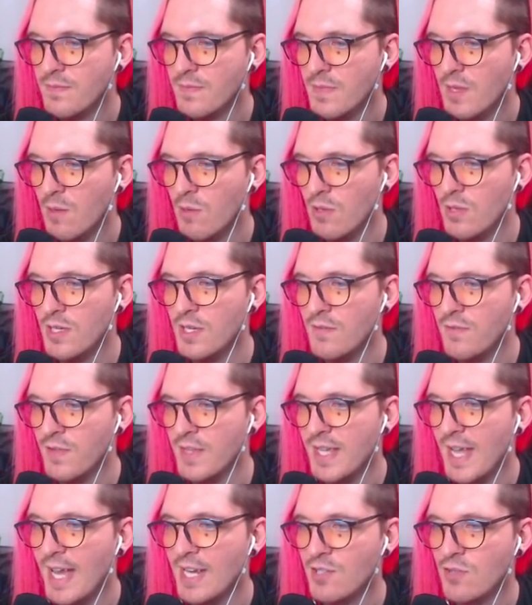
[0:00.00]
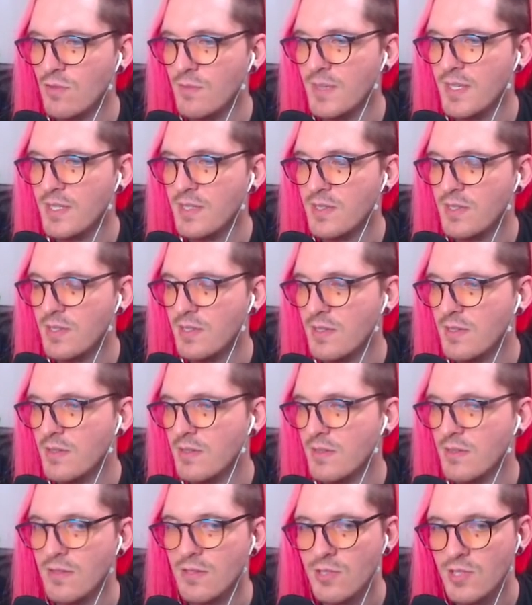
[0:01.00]
We're looking for the actual Mist
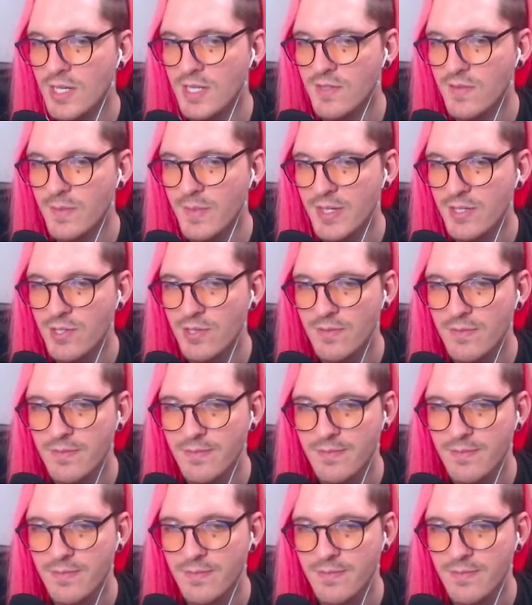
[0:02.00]
transformation.